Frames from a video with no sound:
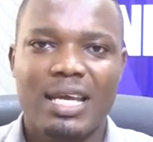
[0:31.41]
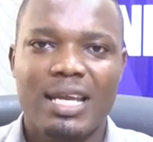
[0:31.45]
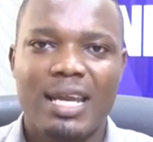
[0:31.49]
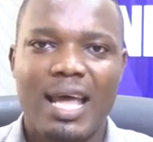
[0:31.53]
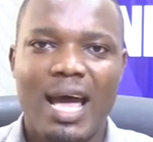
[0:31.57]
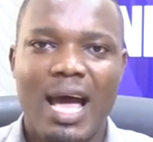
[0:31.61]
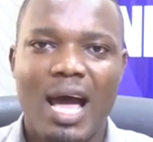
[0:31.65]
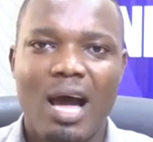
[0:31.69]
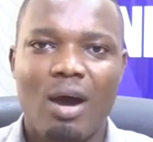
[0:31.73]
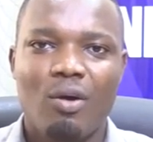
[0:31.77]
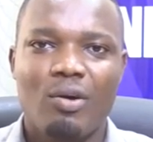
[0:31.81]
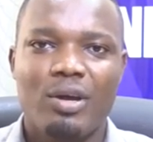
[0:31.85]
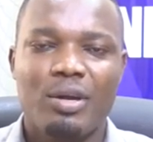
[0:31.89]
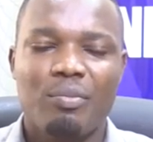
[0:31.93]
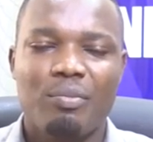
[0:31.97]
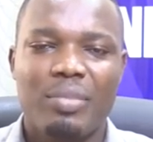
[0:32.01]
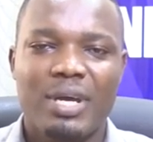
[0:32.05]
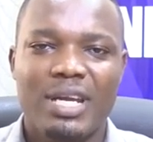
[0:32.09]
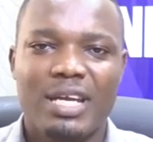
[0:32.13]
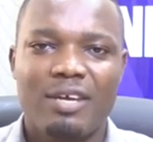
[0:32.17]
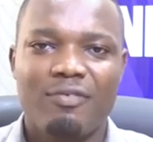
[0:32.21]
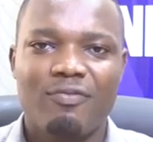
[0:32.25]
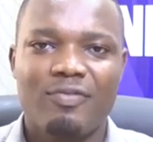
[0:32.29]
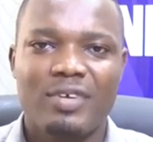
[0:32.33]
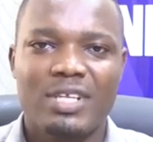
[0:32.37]
and how it
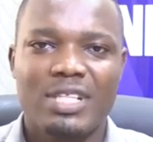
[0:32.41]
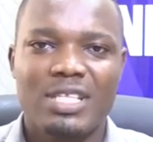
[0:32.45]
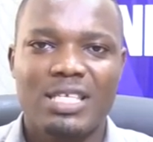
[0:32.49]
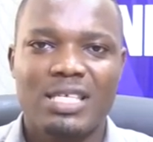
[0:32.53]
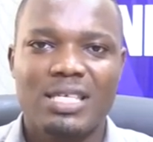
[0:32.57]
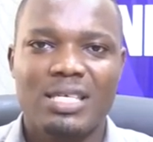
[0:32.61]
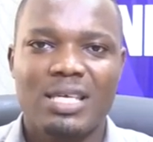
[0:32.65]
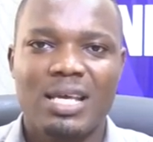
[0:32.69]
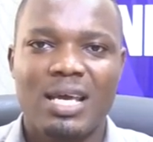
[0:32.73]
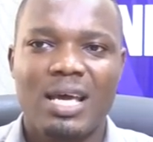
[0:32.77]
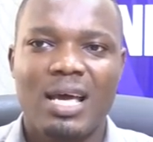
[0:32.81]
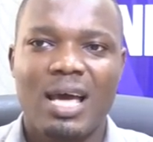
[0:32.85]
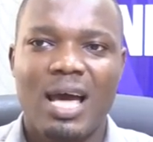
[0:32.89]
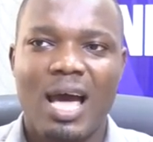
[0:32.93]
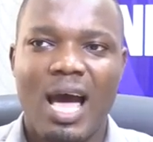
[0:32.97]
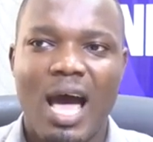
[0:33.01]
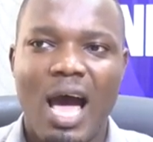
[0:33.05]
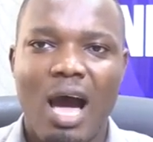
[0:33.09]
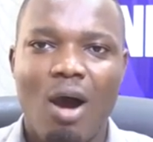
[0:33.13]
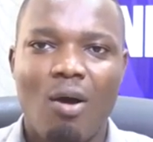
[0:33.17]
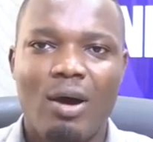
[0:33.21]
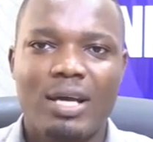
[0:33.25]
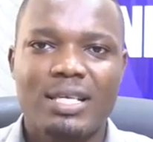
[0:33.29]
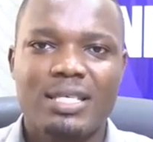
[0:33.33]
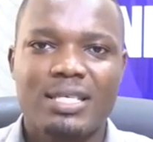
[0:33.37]
benefits
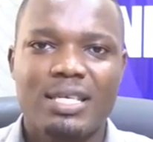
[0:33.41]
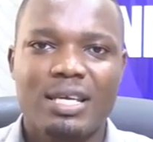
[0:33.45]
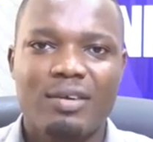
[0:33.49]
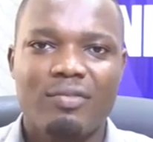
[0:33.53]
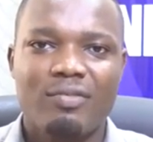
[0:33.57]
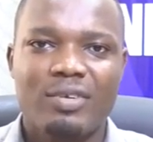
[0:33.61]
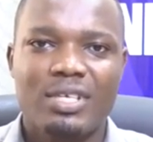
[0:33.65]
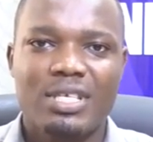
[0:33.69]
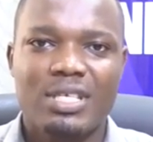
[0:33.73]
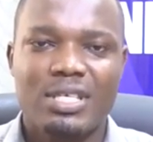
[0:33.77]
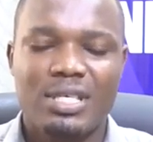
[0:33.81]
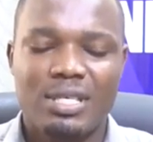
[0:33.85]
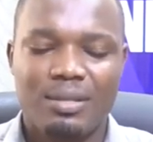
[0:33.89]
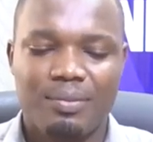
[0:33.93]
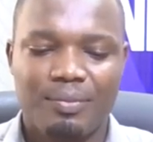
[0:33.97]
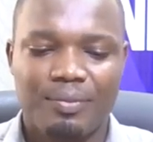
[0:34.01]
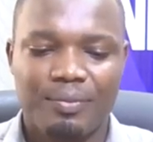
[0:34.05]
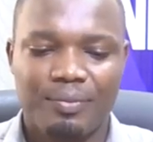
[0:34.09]
our service.